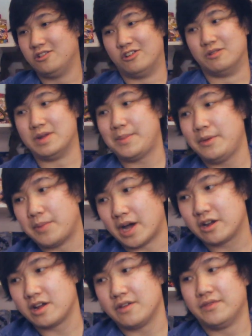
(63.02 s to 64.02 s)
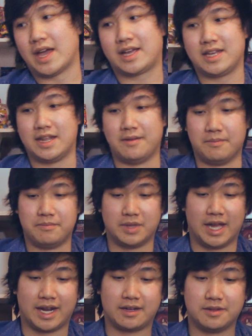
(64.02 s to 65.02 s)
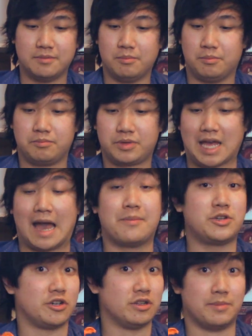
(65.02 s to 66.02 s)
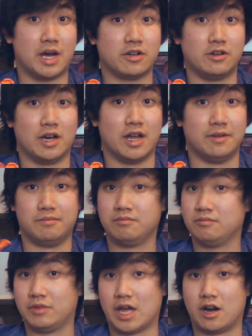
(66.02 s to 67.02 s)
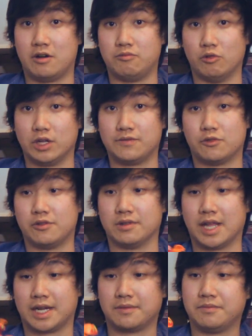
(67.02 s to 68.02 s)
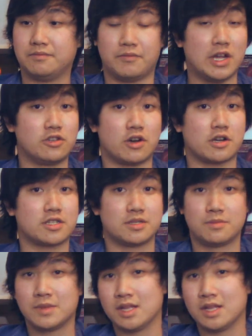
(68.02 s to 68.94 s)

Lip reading: Or maybe Bakugan that can like capture the Bakugan that are rolling forward like Vice Rocks.